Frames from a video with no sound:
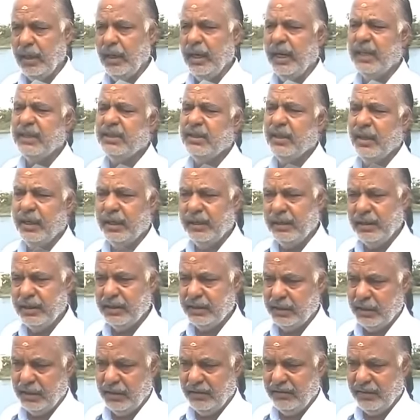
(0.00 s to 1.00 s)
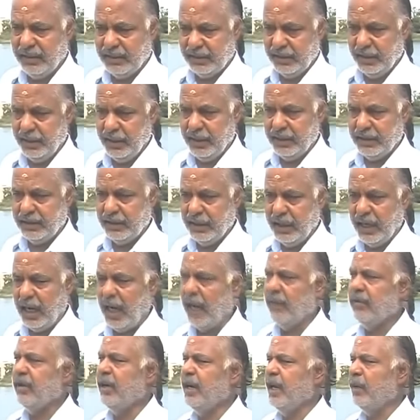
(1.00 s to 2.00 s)
enjoying these uh, facilities.
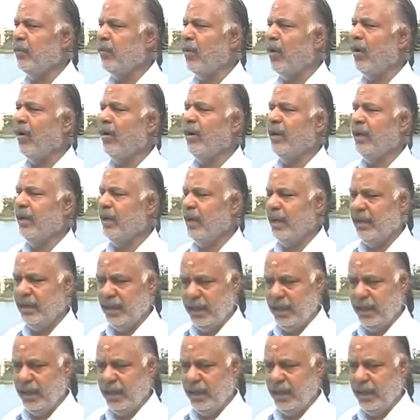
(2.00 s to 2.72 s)
Every day morning and